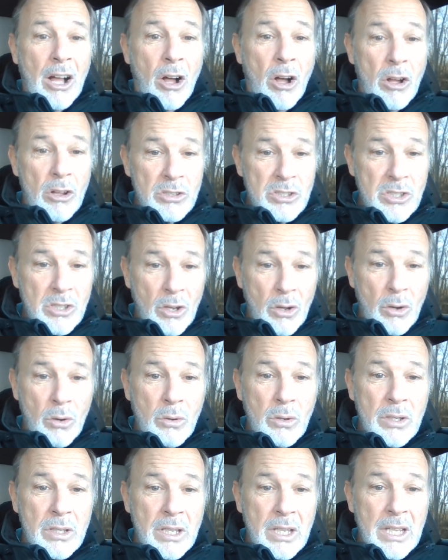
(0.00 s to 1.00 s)

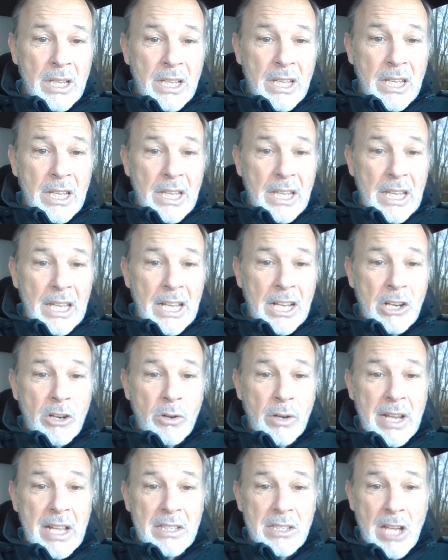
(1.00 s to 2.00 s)
Also, it
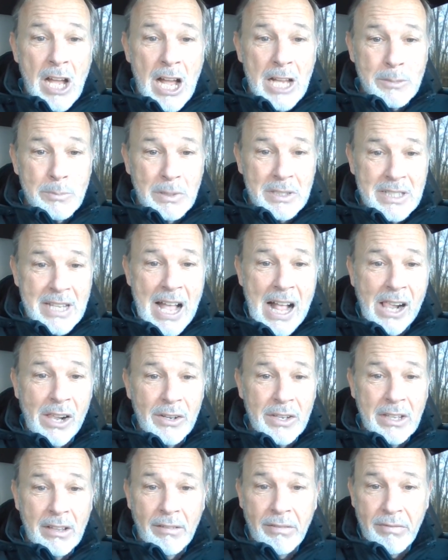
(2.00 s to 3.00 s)
creates
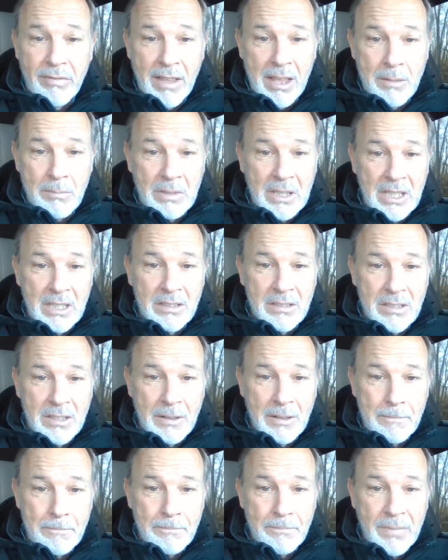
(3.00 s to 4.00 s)
hospitality of families,
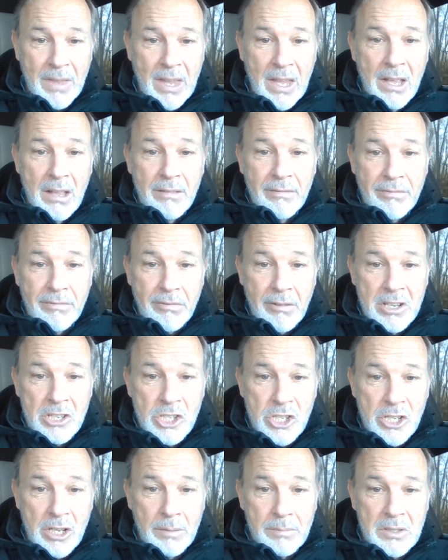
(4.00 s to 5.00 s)

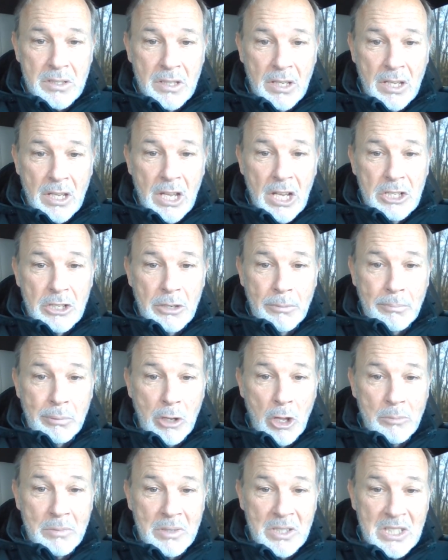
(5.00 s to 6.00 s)
friendships,
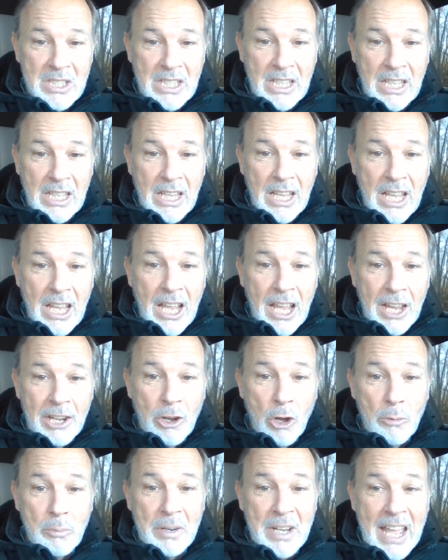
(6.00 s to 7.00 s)
diplomacy, and
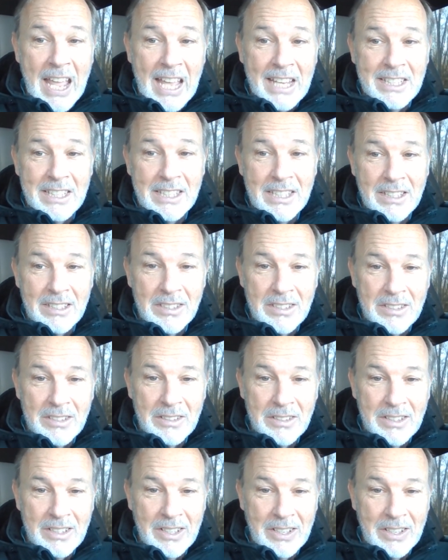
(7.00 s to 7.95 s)
open handedness.